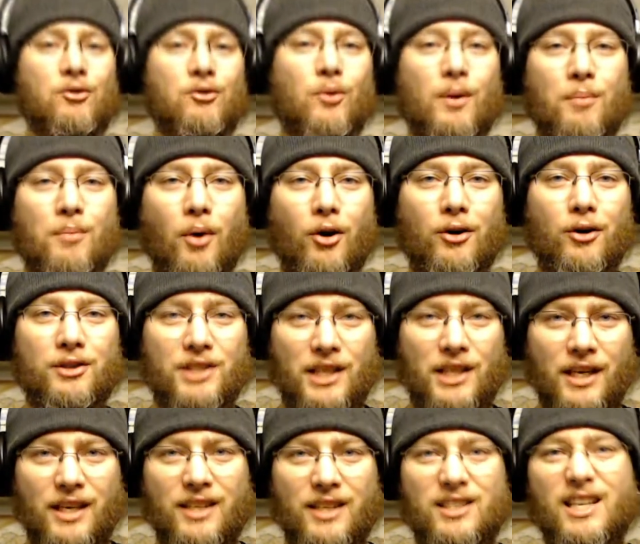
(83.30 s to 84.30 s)
we bought our
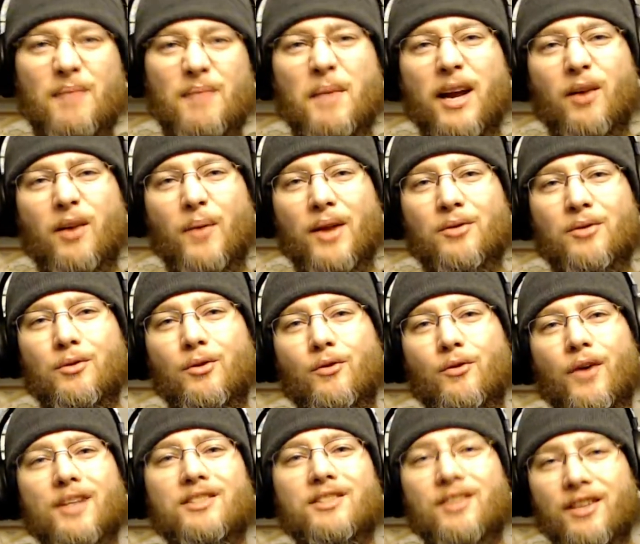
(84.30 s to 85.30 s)
tickets and made our way through the
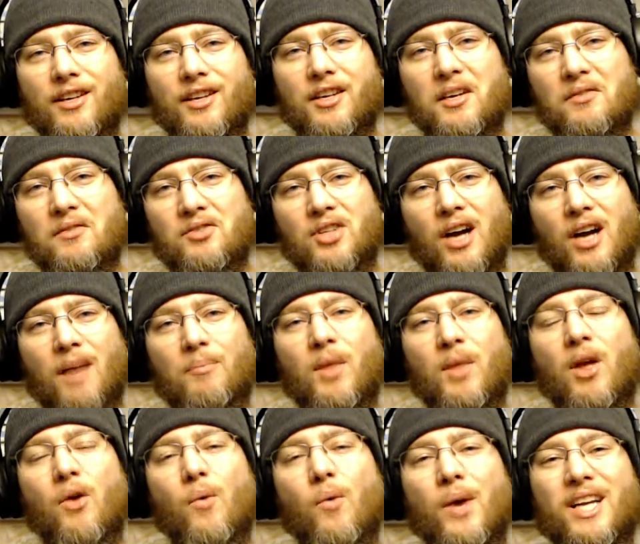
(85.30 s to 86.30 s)
rest of the gift shop,
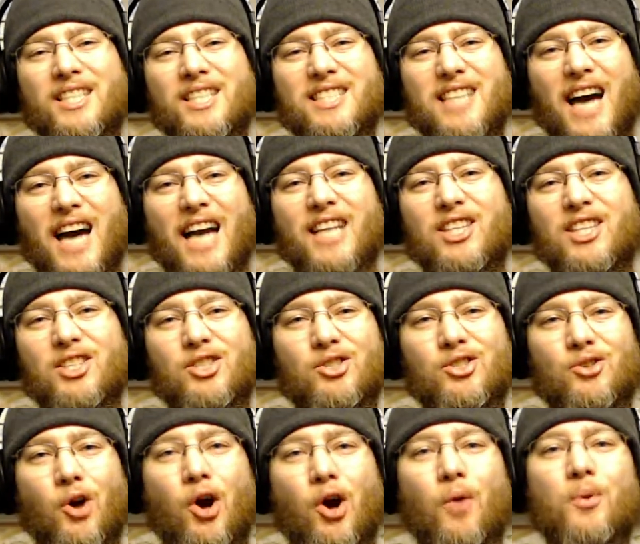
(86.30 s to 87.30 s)
we decided to
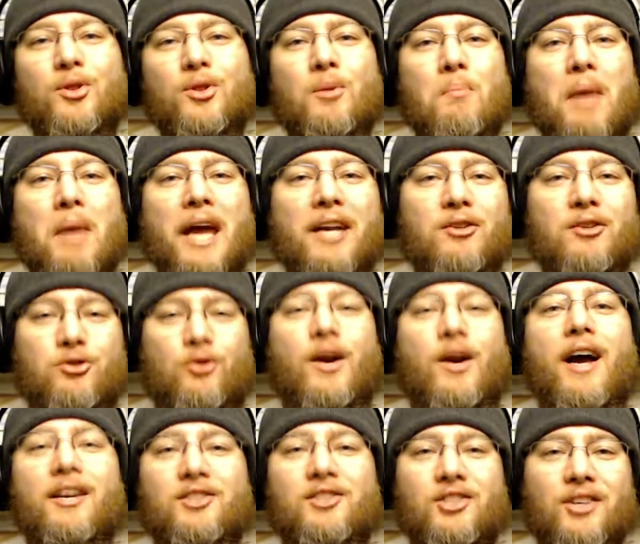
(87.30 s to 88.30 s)
start with the main
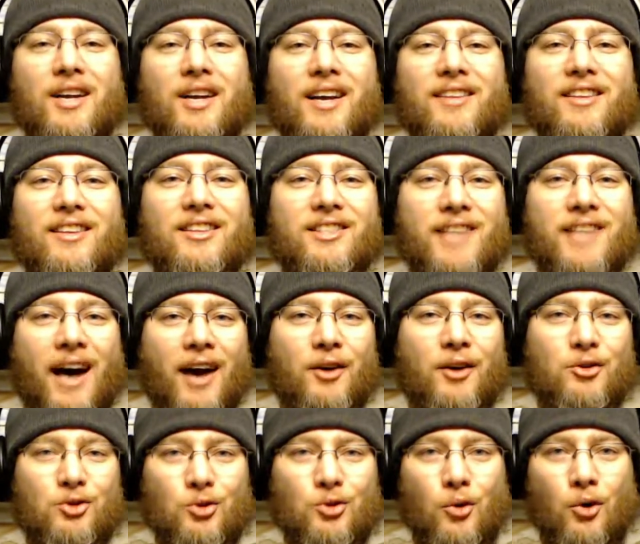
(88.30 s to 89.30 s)
attraction, the
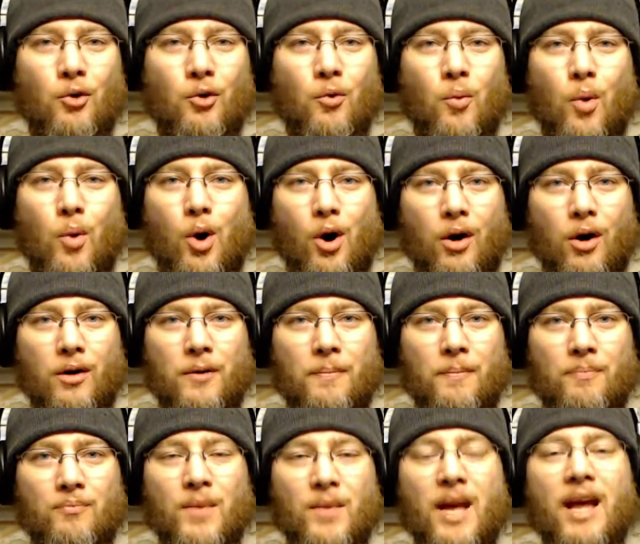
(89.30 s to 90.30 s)
Dinosaur Walk.
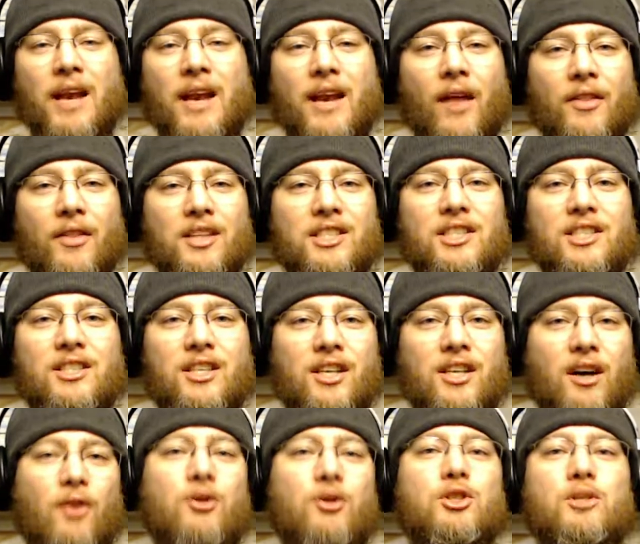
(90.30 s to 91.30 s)
Now this is
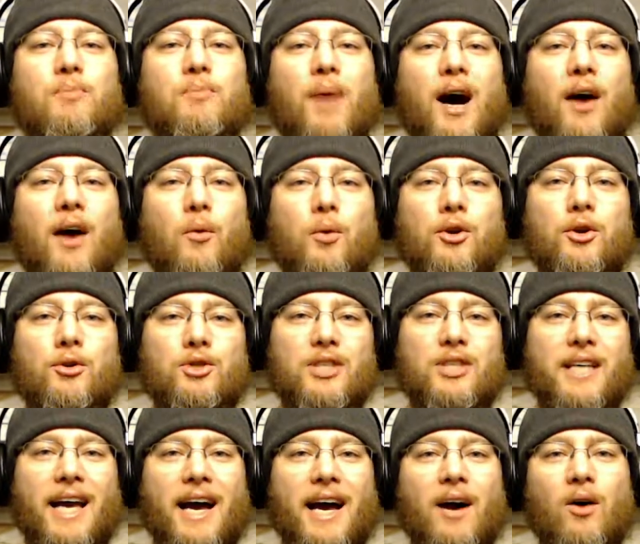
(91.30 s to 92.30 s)
another spot where you'll
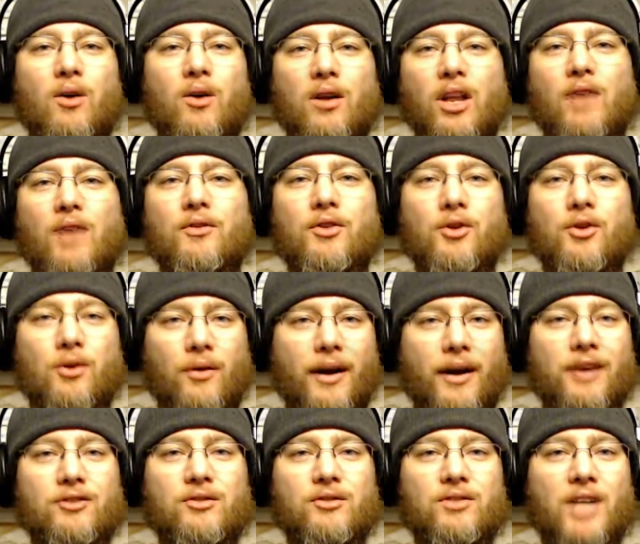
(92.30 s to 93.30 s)
see how clever the
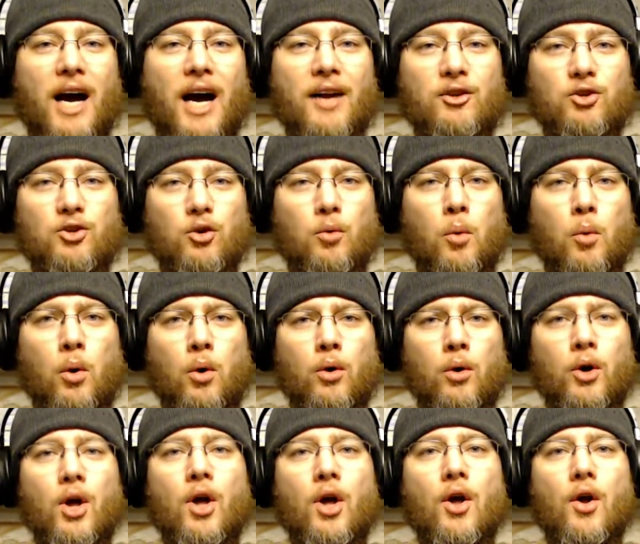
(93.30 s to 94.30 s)
creators of Dinosaur
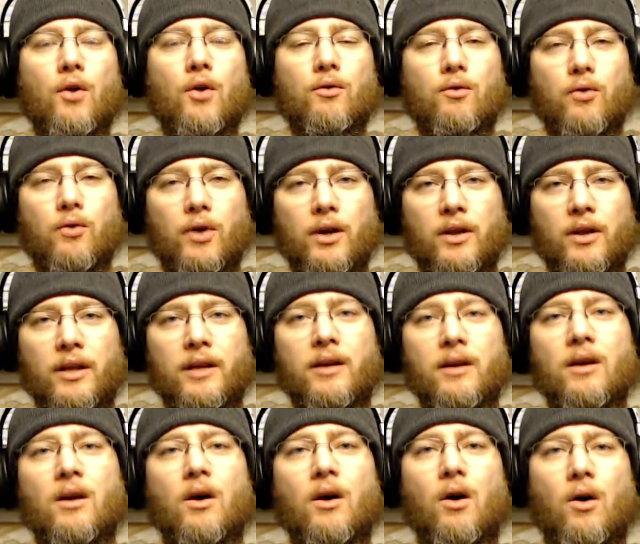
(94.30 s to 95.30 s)
World really
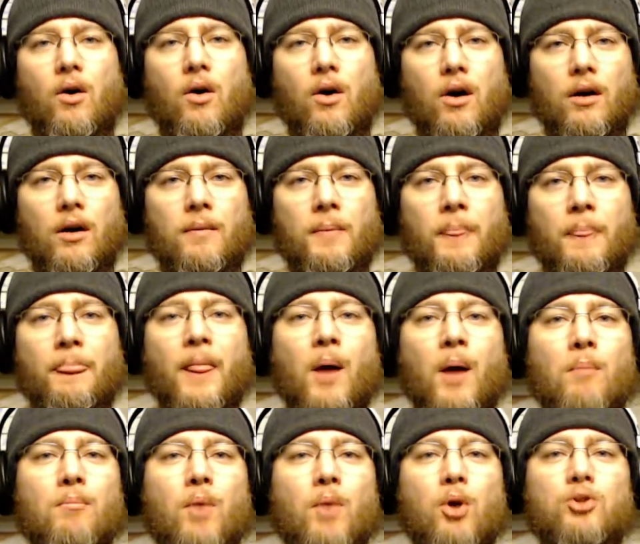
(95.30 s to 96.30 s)
are.
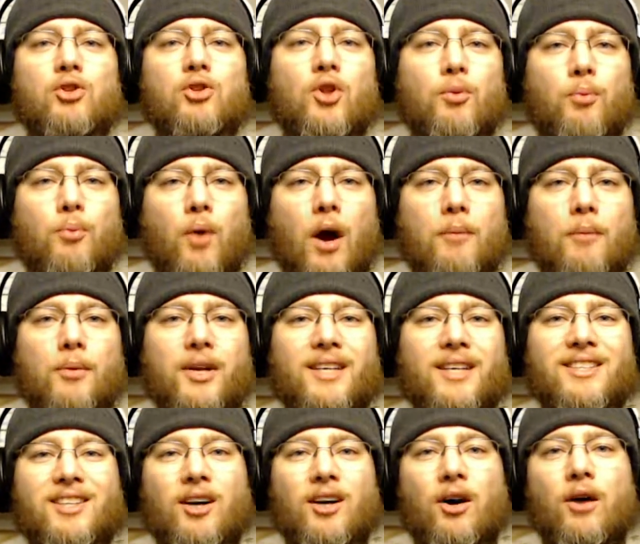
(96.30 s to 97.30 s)
Most of the property
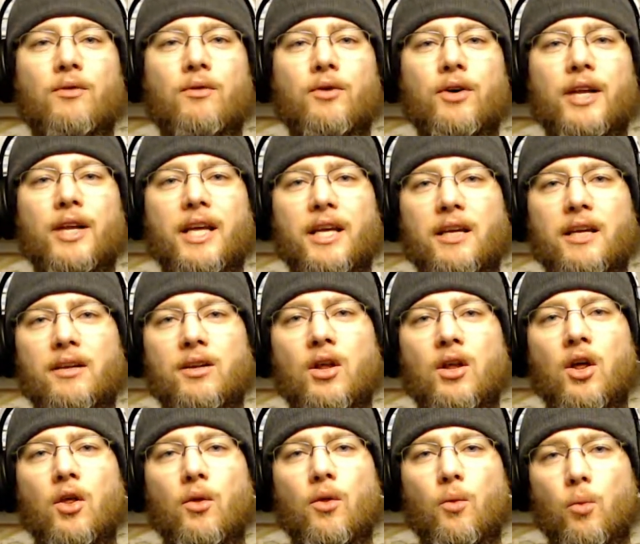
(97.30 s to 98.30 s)
is covered in
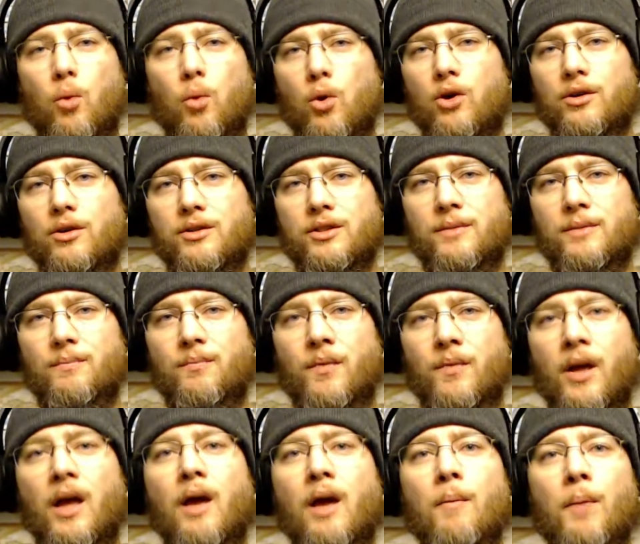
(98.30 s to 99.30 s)
woods,
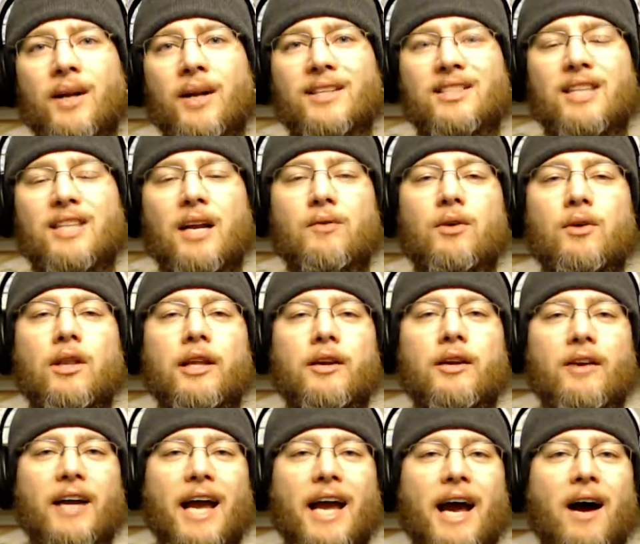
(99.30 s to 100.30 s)
but instead of
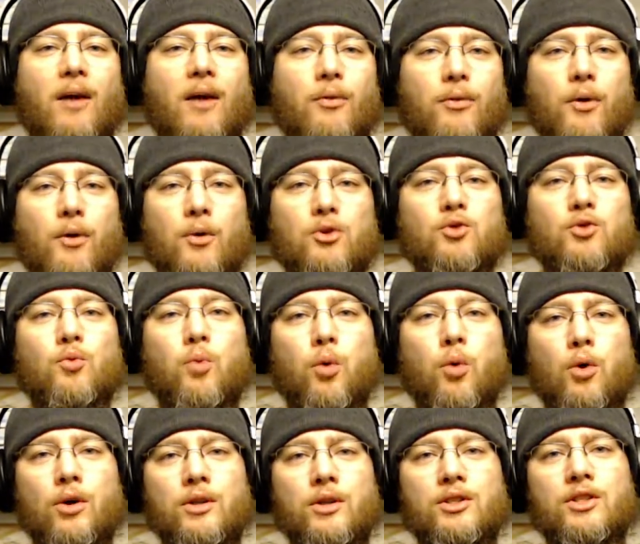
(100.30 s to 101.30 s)
clearing out those
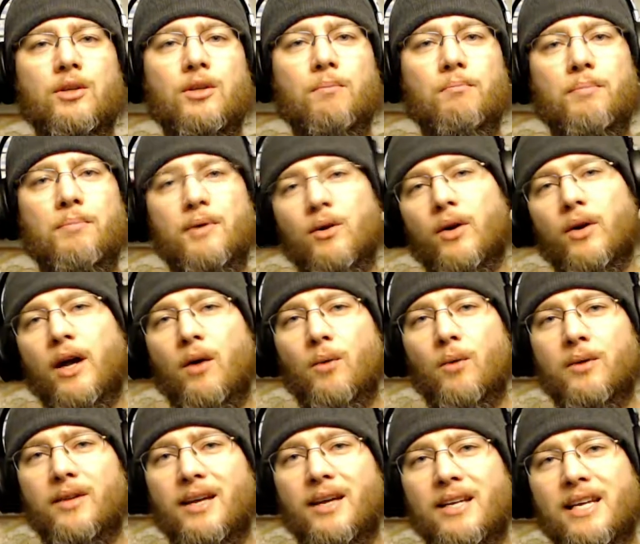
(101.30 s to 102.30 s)
woods to build out
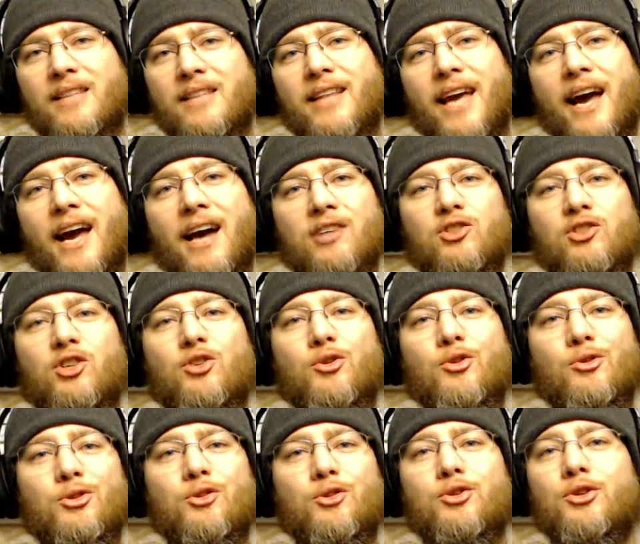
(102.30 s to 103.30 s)
what they need, they actually
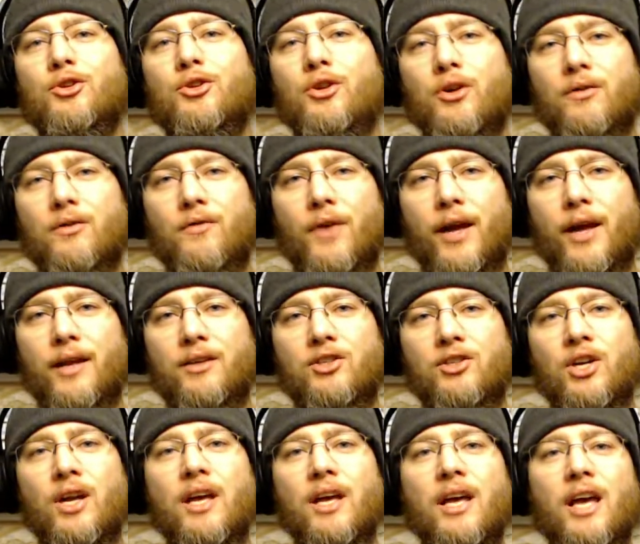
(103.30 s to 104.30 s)
use it to their
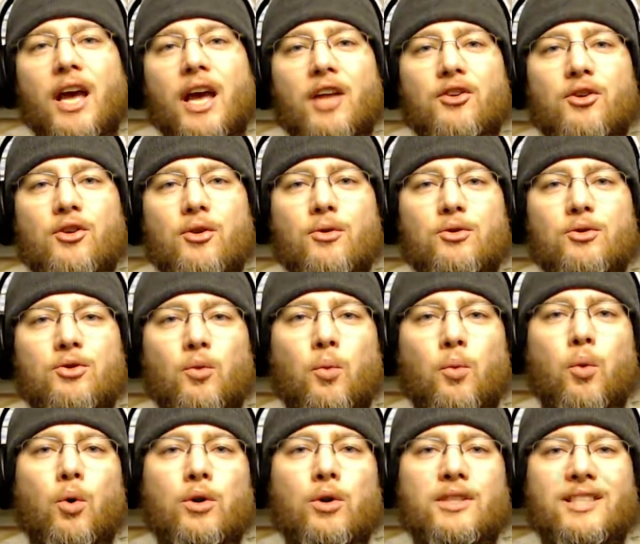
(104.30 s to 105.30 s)
advantage and use the
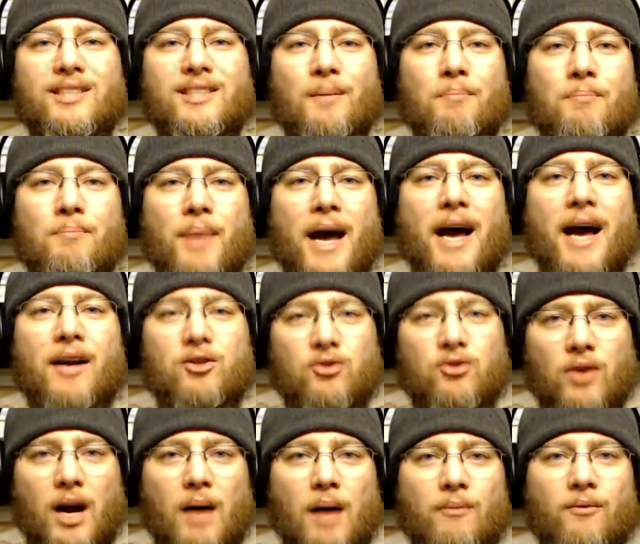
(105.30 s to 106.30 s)
woods as a
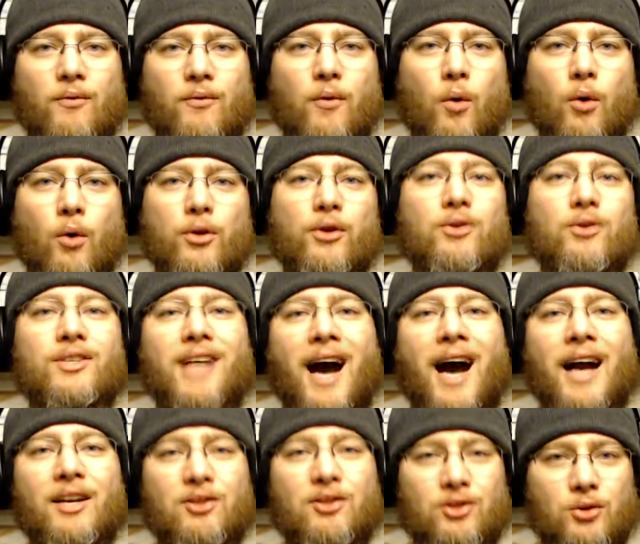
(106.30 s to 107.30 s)
backdrop for their
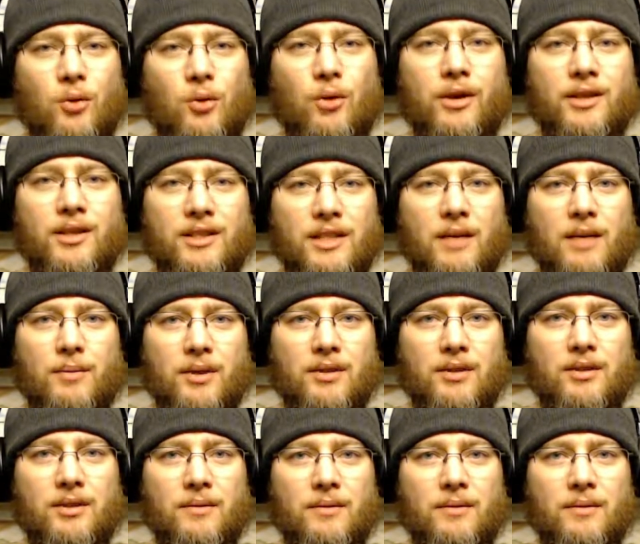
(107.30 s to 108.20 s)
dinosaur exhibits.